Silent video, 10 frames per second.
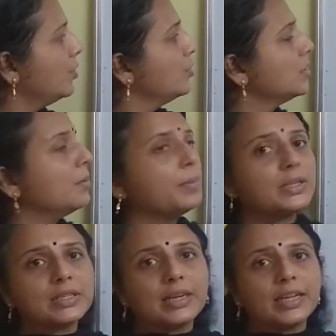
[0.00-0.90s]
use a
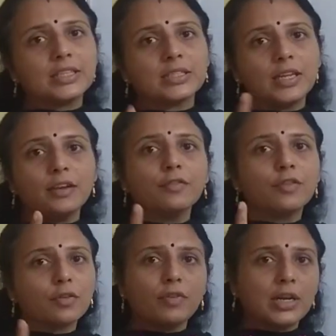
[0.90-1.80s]
%d
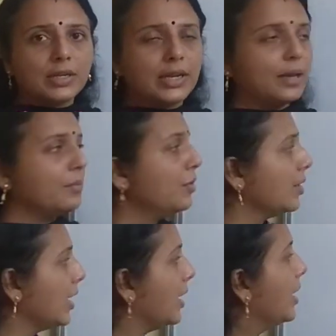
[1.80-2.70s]
for one time.
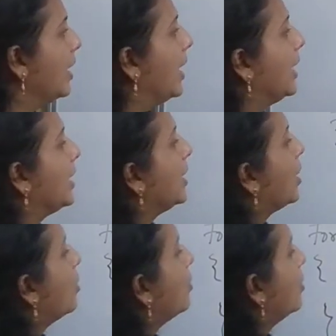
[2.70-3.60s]
Okay. And
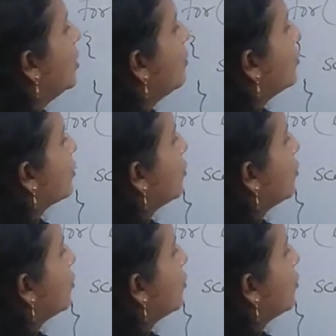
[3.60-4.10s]
now for